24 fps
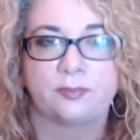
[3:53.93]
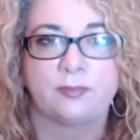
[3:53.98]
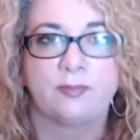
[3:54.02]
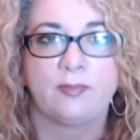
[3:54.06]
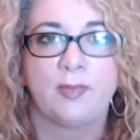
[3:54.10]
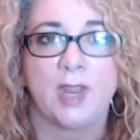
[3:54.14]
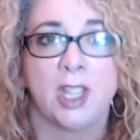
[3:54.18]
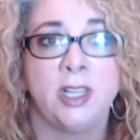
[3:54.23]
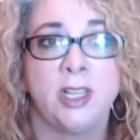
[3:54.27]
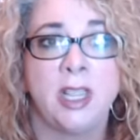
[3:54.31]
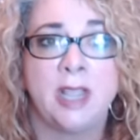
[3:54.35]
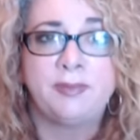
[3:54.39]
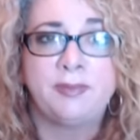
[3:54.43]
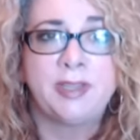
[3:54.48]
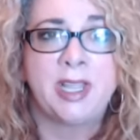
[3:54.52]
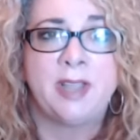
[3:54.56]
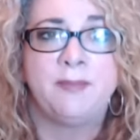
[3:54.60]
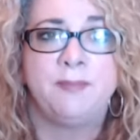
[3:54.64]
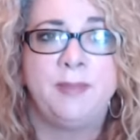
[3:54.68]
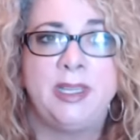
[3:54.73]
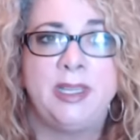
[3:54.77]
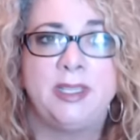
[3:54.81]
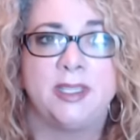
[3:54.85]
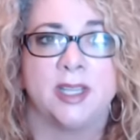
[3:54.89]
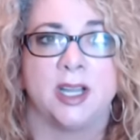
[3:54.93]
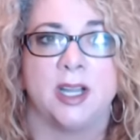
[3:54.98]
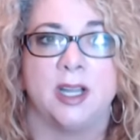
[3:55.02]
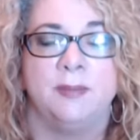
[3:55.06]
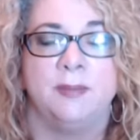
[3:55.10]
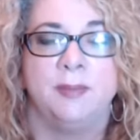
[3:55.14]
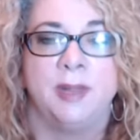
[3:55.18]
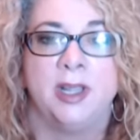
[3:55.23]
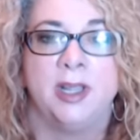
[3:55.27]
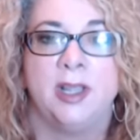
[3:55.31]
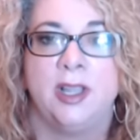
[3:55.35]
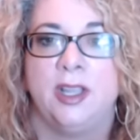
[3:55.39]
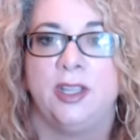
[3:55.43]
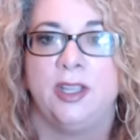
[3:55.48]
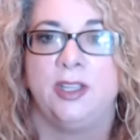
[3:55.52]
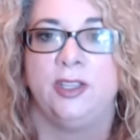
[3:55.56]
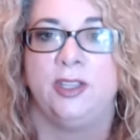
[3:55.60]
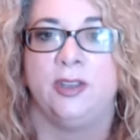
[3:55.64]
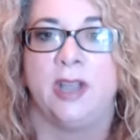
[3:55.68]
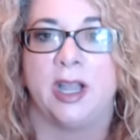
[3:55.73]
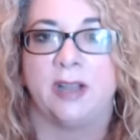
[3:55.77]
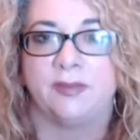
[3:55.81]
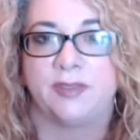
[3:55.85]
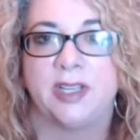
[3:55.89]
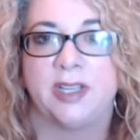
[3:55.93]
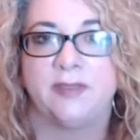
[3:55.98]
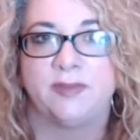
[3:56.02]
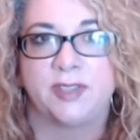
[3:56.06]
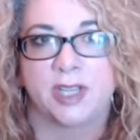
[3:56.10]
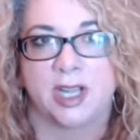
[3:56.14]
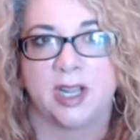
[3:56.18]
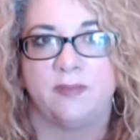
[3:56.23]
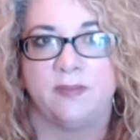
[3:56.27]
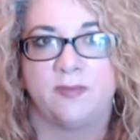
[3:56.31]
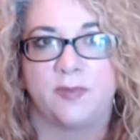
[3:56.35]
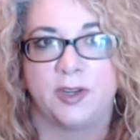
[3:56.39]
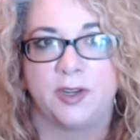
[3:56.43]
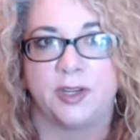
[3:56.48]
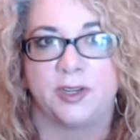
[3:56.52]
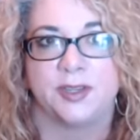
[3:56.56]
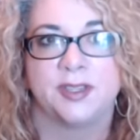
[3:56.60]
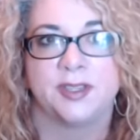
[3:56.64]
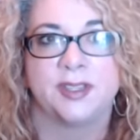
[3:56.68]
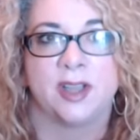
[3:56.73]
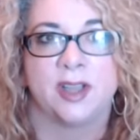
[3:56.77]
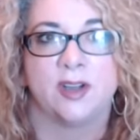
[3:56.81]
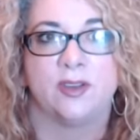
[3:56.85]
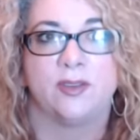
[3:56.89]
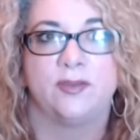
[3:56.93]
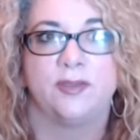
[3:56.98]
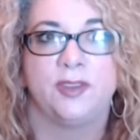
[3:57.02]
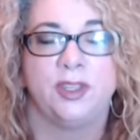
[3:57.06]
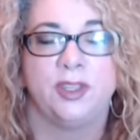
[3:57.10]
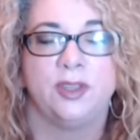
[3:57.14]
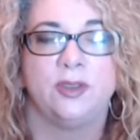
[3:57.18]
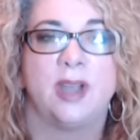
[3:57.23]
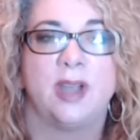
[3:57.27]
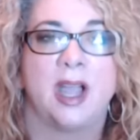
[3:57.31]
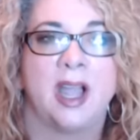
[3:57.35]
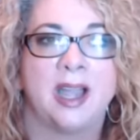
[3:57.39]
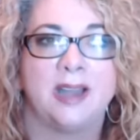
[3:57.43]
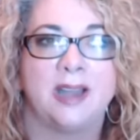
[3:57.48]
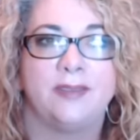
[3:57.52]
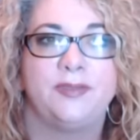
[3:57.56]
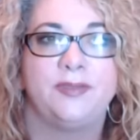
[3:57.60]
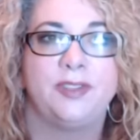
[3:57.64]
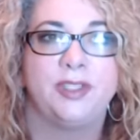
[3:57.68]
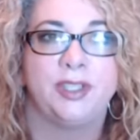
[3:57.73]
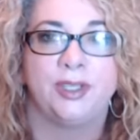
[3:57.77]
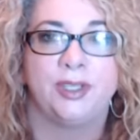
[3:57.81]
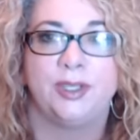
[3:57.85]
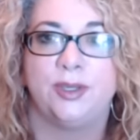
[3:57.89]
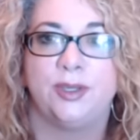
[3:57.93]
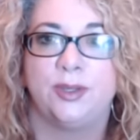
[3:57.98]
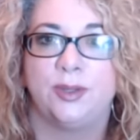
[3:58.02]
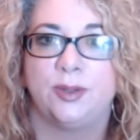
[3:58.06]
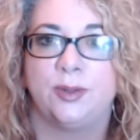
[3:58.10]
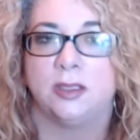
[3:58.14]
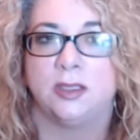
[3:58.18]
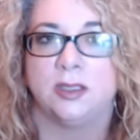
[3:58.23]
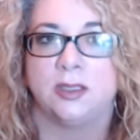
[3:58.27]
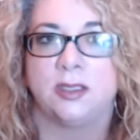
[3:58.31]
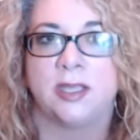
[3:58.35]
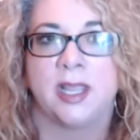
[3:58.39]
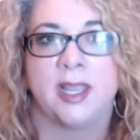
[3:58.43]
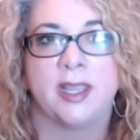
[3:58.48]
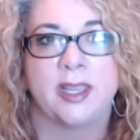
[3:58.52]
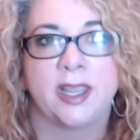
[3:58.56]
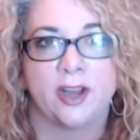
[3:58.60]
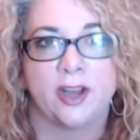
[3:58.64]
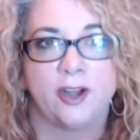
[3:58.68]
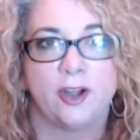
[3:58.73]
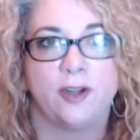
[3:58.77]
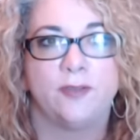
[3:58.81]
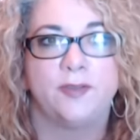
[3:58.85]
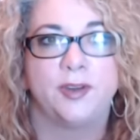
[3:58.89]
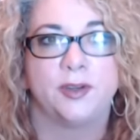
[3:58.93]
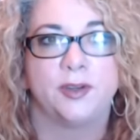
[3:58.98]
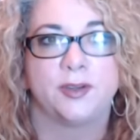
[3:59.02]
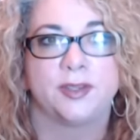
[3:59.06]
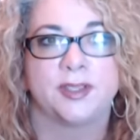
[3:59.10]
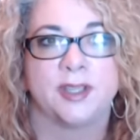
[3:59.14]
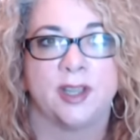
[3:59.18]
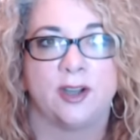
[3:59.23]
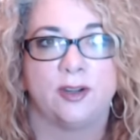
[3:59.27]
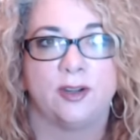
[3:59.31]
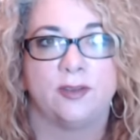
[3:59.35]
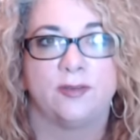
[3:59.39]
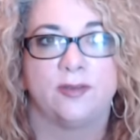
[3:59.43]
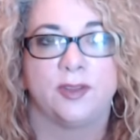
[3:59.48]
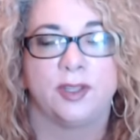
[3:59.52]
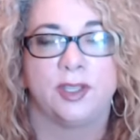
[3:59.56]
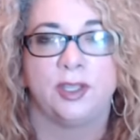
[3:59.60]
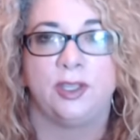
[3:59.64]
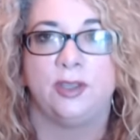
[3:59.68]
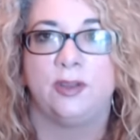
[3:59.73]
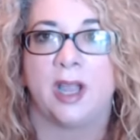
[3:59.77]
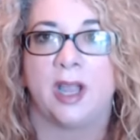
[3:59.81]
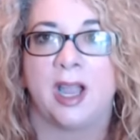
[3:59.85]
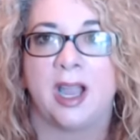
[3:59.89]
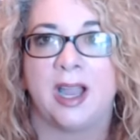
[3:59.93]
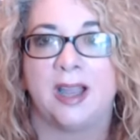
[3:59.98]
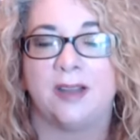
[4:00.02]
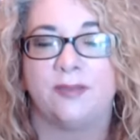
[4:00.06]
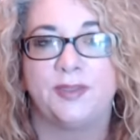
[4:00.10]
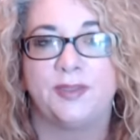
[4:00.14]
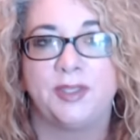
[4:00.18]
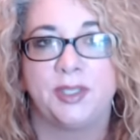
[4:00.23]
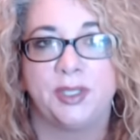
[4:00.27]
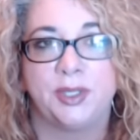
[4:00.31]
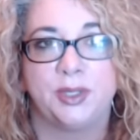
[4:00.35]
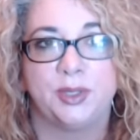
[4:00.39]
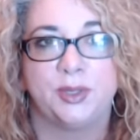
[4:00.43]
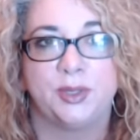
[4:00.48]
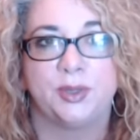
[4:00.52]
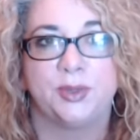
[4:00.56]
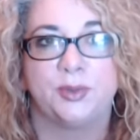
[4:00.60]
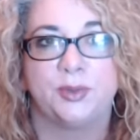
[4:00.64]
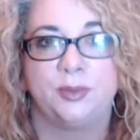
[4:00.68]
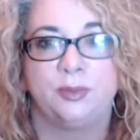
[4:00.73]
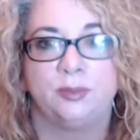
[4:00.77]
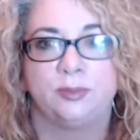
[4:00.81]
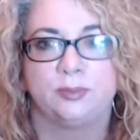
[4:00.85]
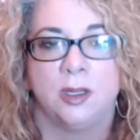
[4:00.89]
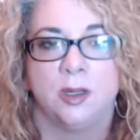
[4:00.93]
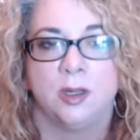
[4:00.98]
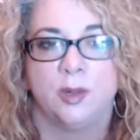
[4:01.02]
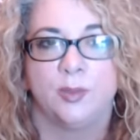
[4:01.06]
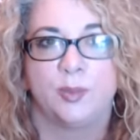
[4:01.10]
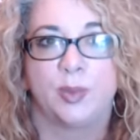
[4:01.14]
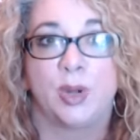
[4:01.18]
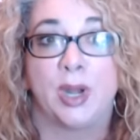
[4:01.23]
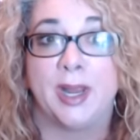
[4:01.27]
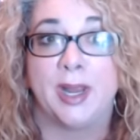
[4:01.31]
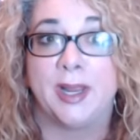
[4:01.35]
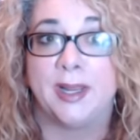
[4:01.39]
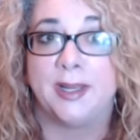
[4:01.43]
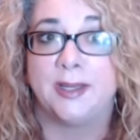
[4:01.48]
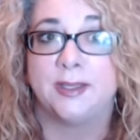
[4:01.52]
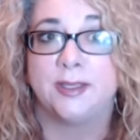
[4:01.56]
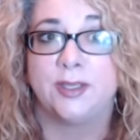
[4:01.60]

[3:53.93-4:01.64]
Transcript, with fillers: You have to have me time. You have to have time for yourself. You have to take care of yourself. You have to praise